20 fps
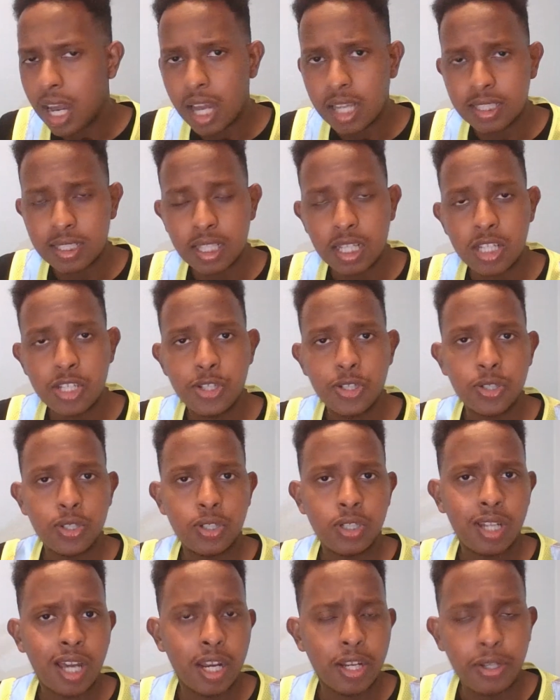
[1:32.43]
A
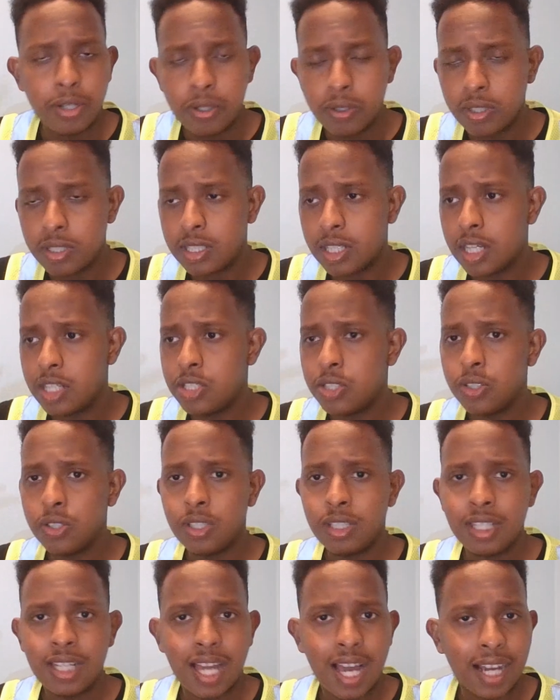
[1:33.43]
surgeon, a
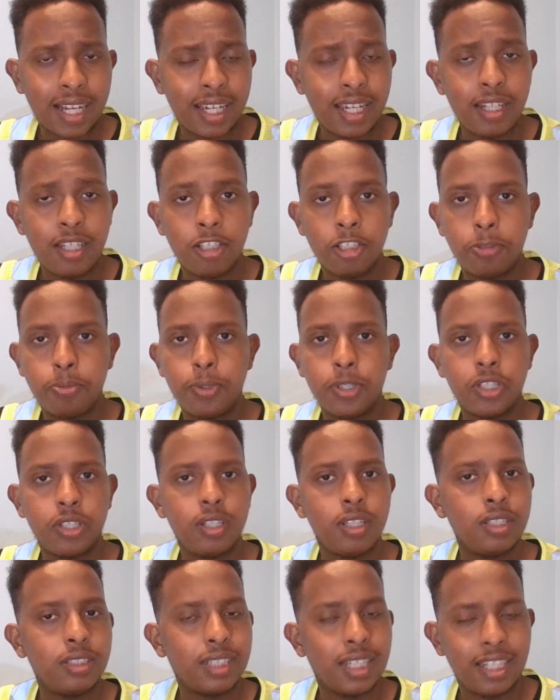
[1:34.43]
neurosurgeon, a kidney
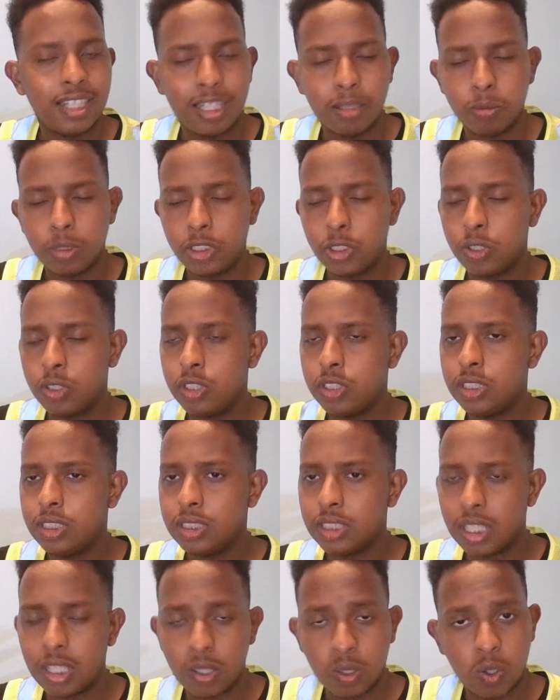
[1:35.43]
specialist, a
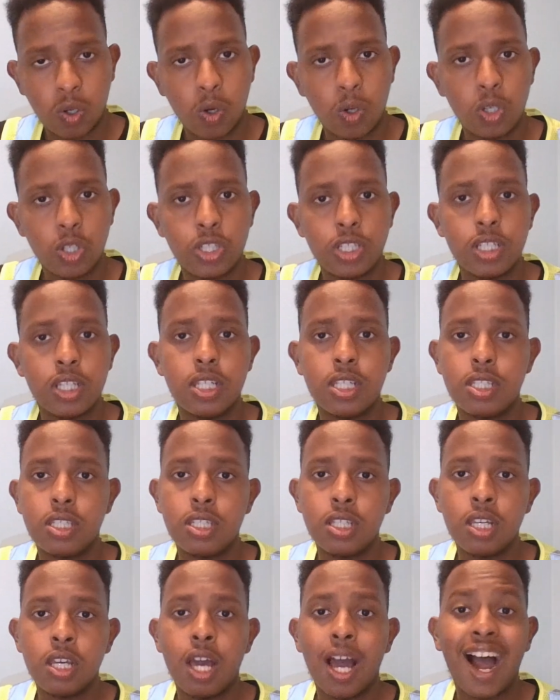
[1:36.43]
dermatologist, an oncologist,
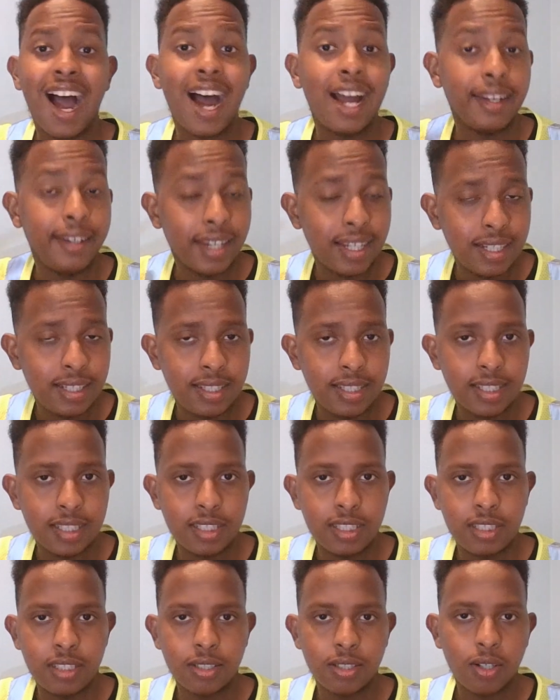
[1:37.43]
a
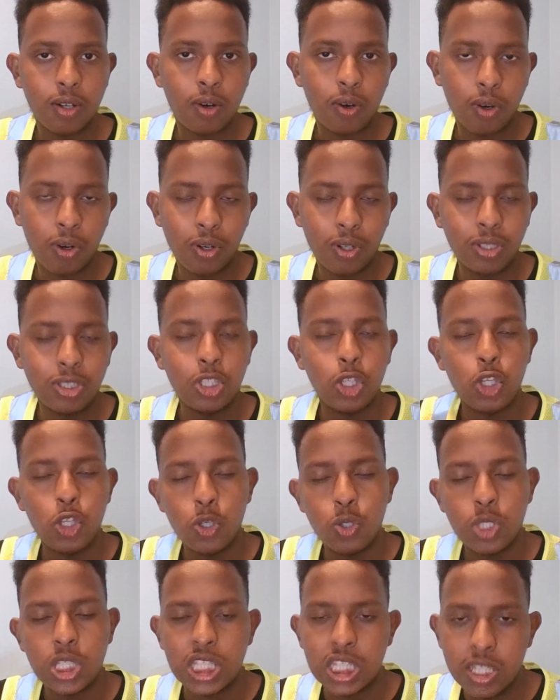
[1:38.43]
dentist all
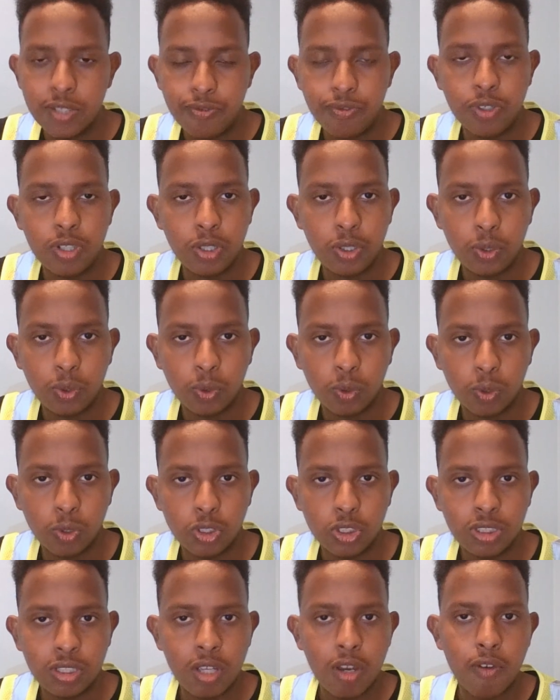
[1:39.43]
use different
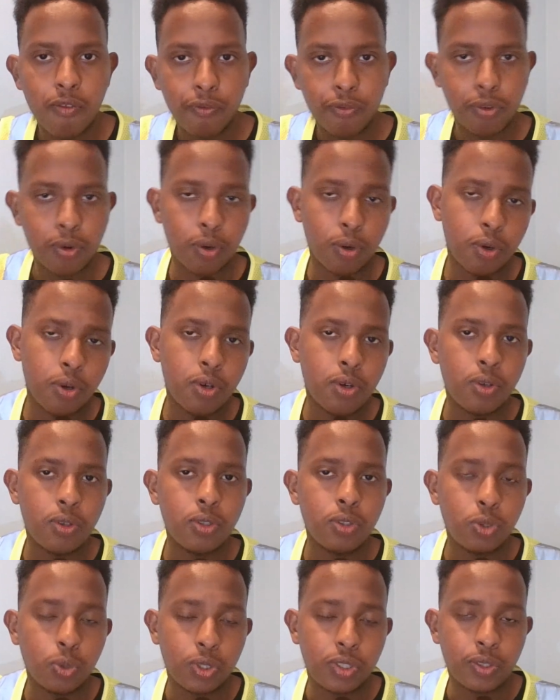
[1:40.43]
tools to
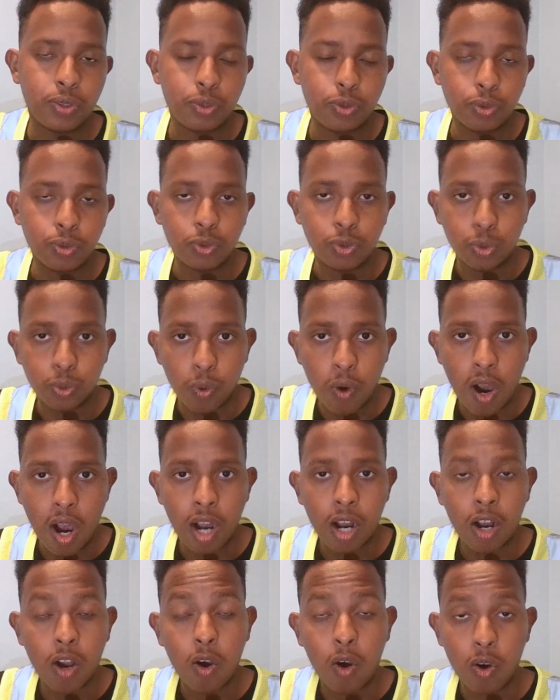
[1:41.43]

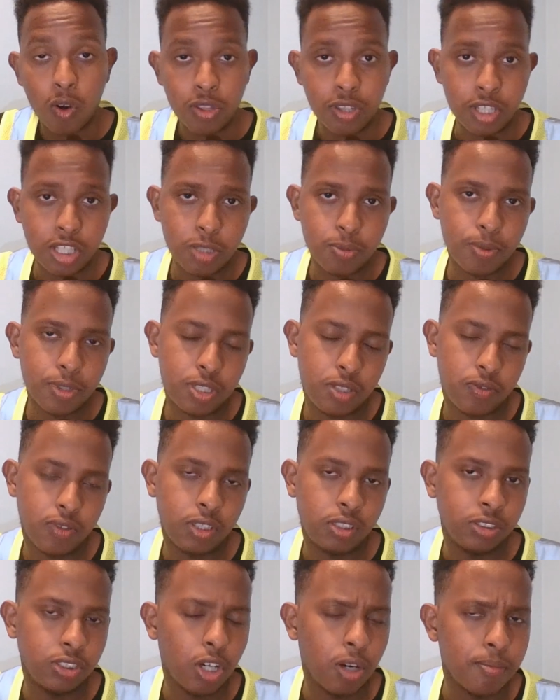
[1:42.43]
work on the
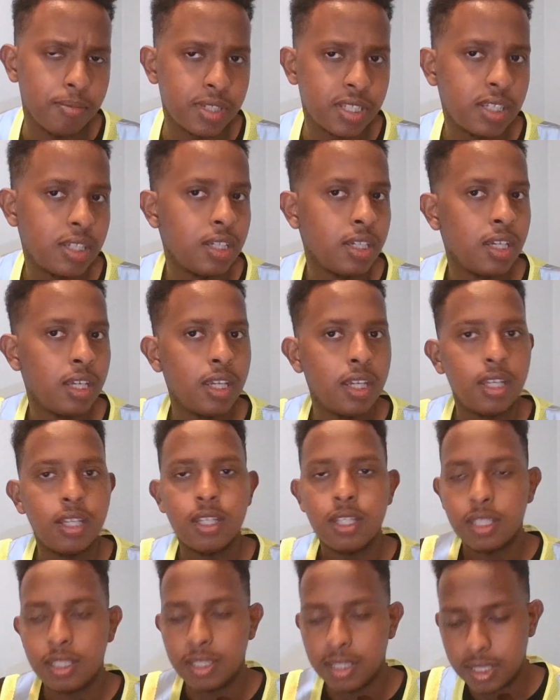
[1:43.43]
specific jobs.
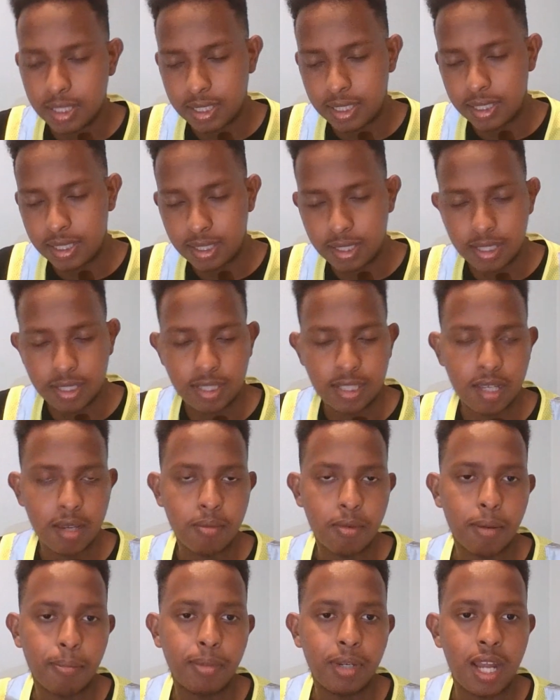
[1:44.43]
This is the
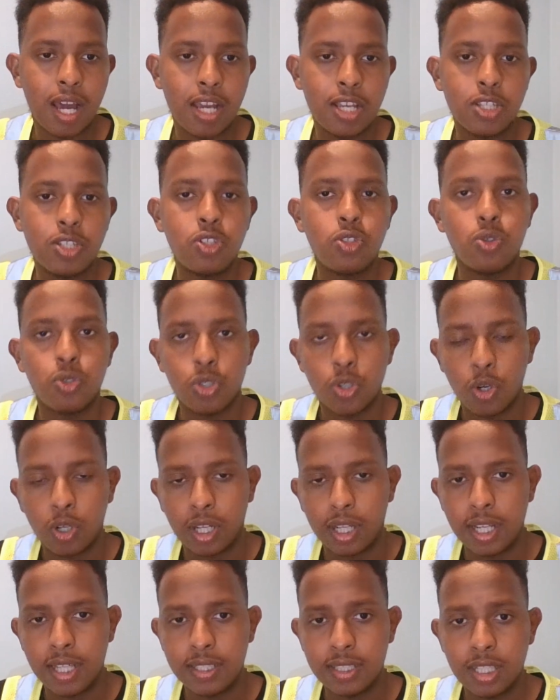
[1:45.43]
same applies to your
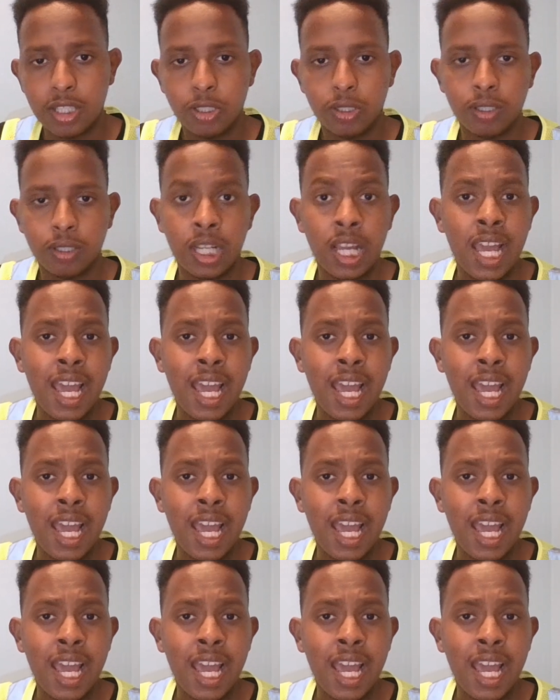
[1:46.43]
organization.